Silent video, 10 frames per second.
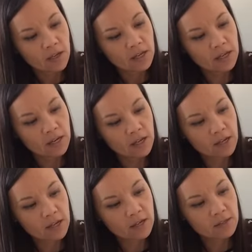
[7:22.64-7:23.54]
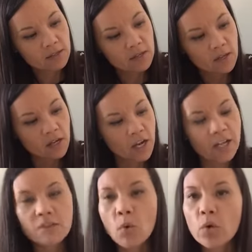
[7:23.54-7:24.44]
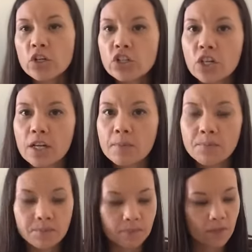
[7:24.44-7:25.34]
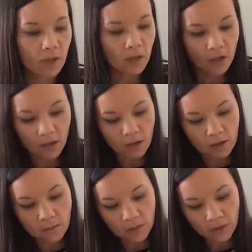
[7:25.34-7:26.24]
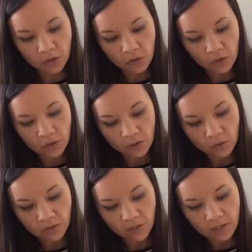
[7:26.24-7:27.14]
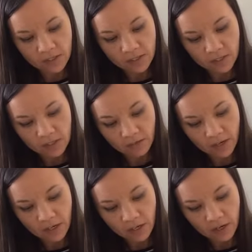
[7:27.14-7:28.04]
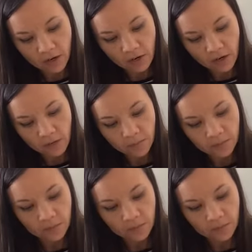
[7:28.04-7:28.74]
It is kind of orangey. I'll show you sort of the consistency if I can get it out here.